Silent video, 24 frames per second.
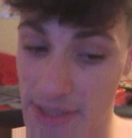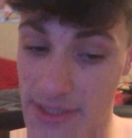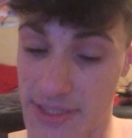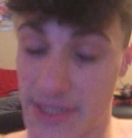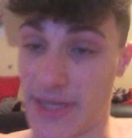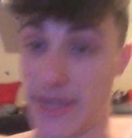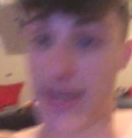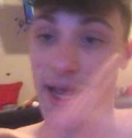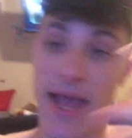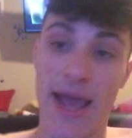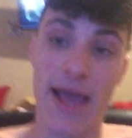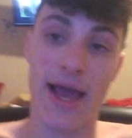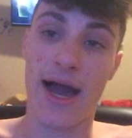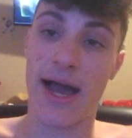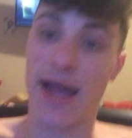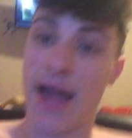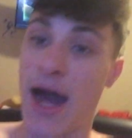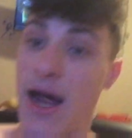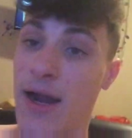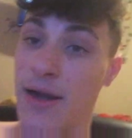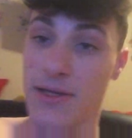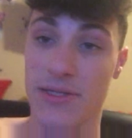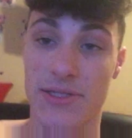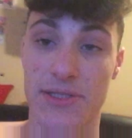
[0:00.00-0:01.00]
then today, I
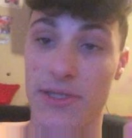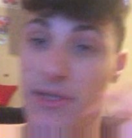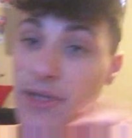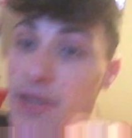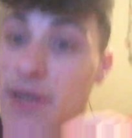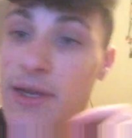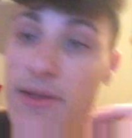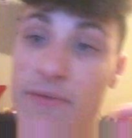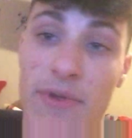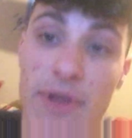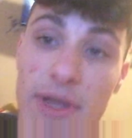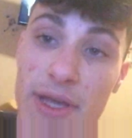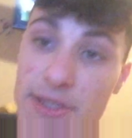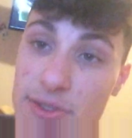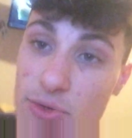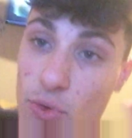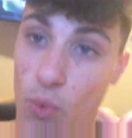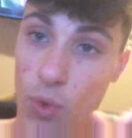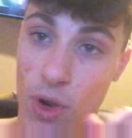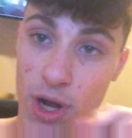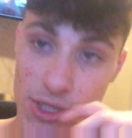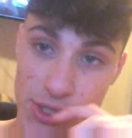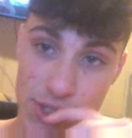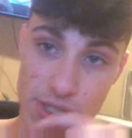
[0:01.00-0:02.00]
honestly didn't even get to
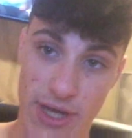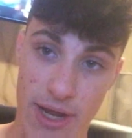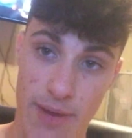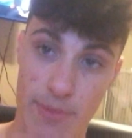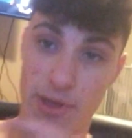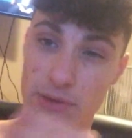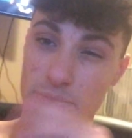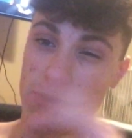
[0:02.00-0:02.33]
watch the game.